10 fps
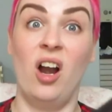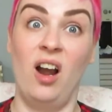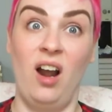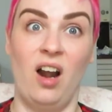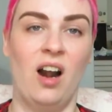
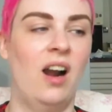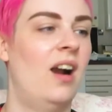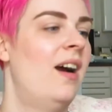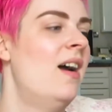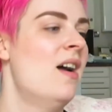
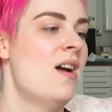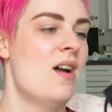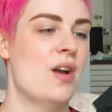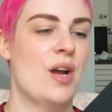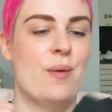her
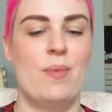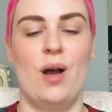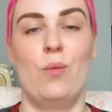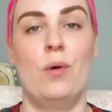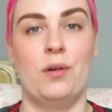
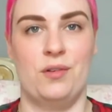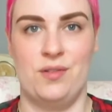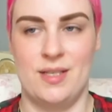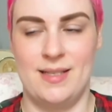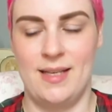a
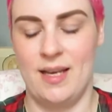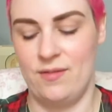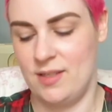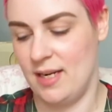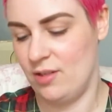wand as a
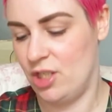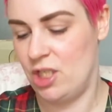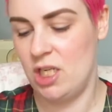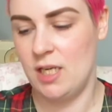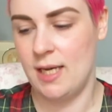gift. Now
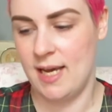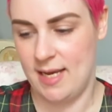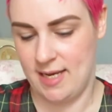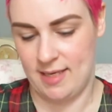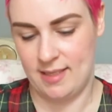she
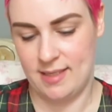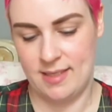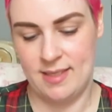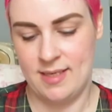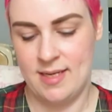
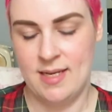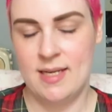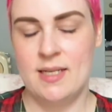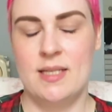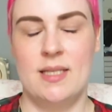is
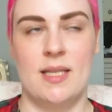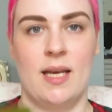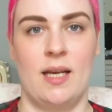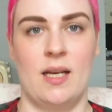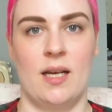
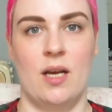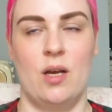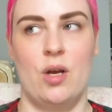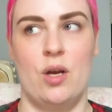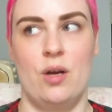like
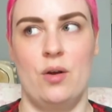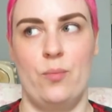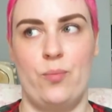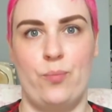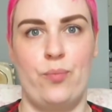a
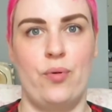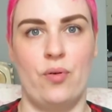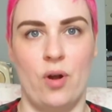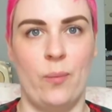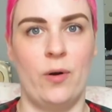
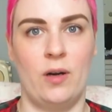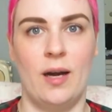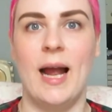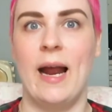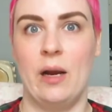proper
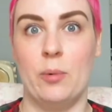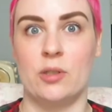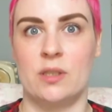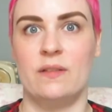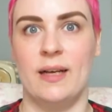Harry
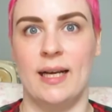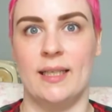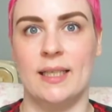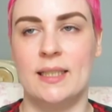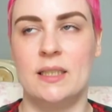Potter
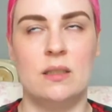fan,